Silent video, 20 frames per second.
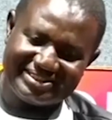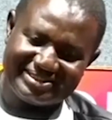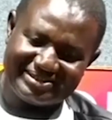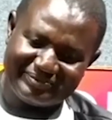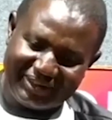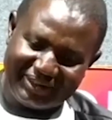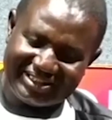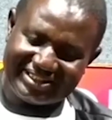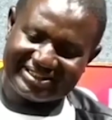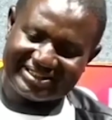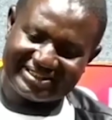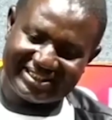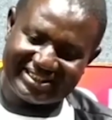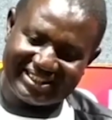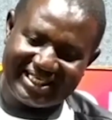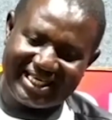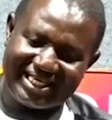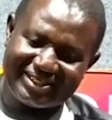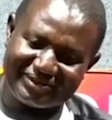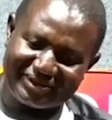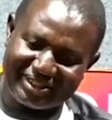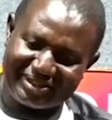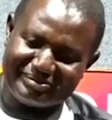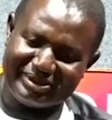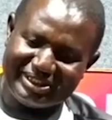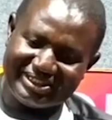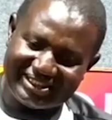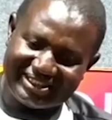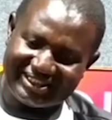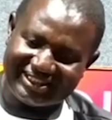what he said, are
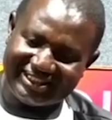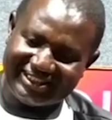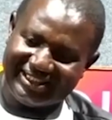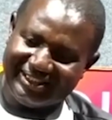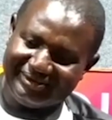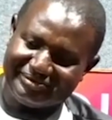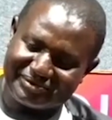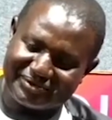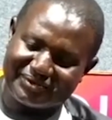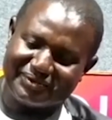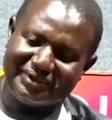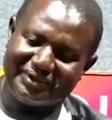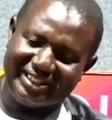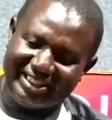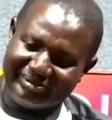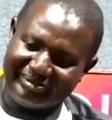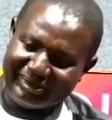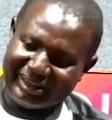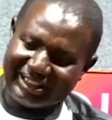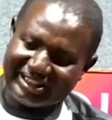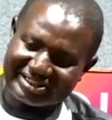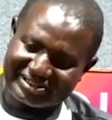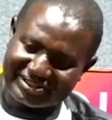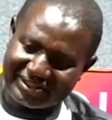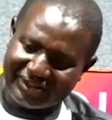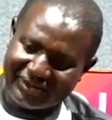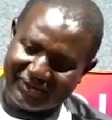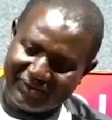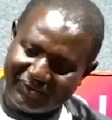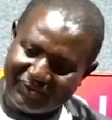documented either through emails
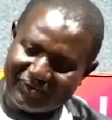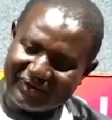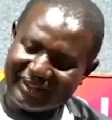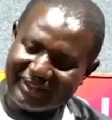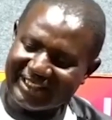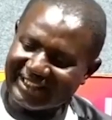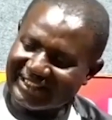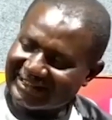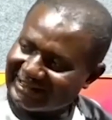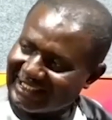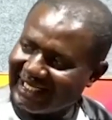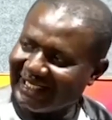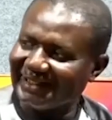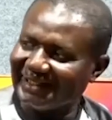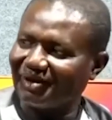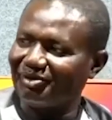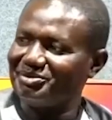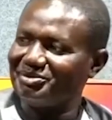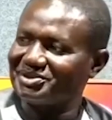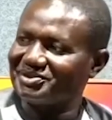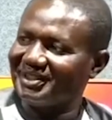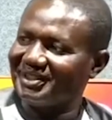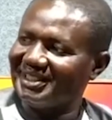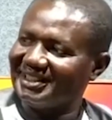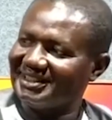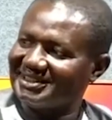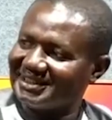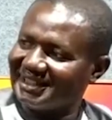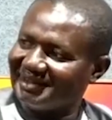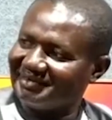or in the Jammeh Commission
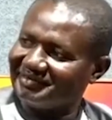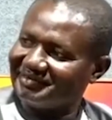itself.